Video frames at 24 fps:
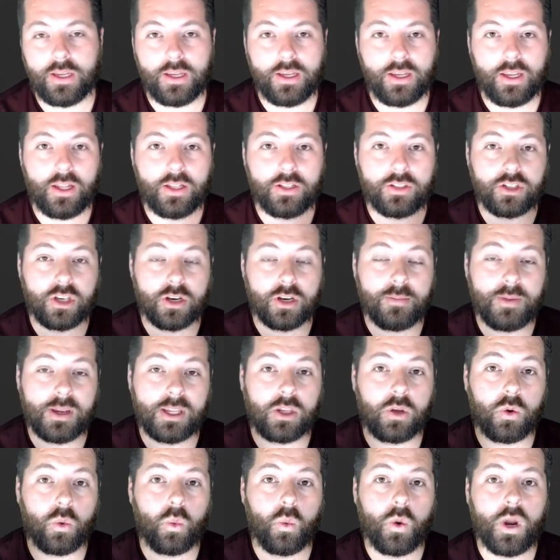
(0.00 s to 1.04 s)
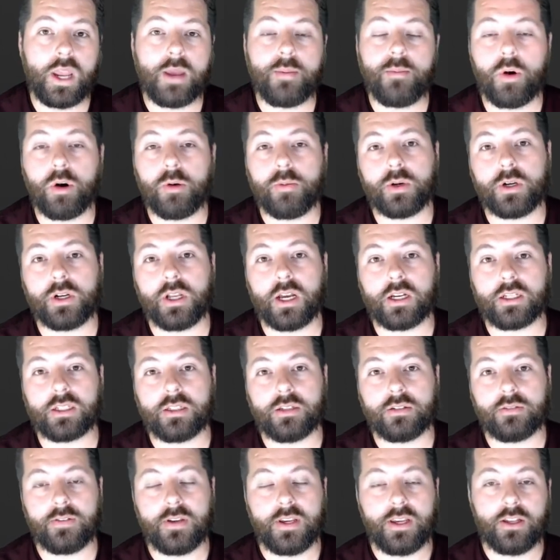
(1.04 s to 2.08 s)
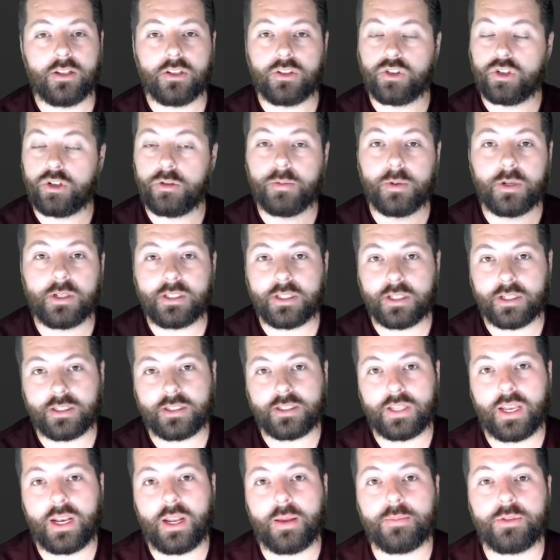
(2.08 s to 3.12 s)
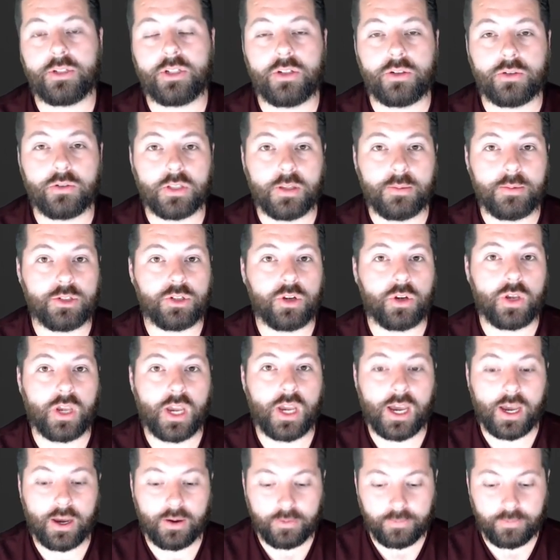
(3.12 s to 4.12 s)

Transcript: It's going to make you way more productive, super easy to set up too. Let me show you how.